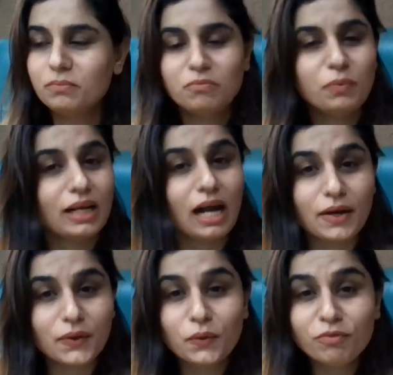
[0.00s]
we
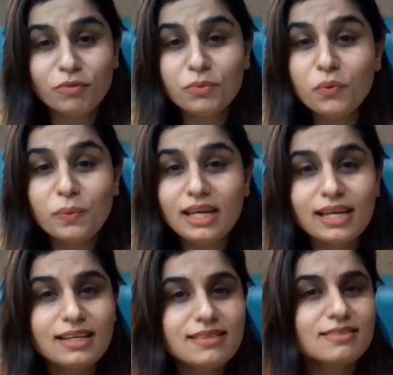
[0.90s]
can't go for
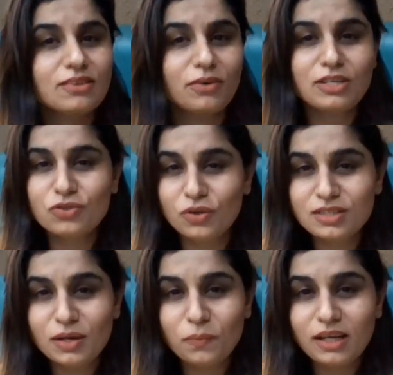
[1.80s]
movies. The
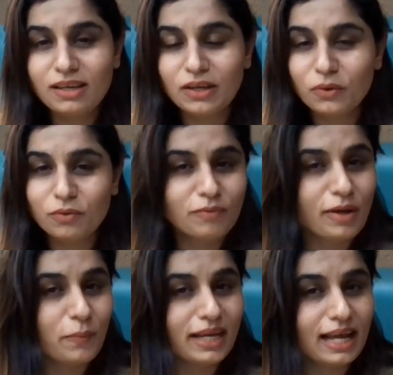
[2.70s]
restaurants that
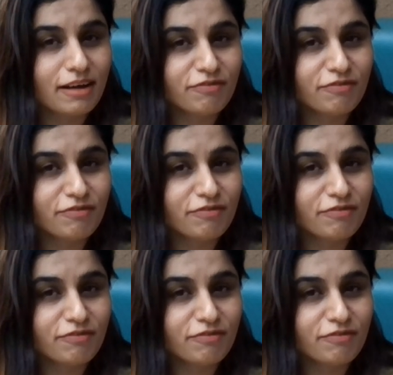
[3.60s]
where we get our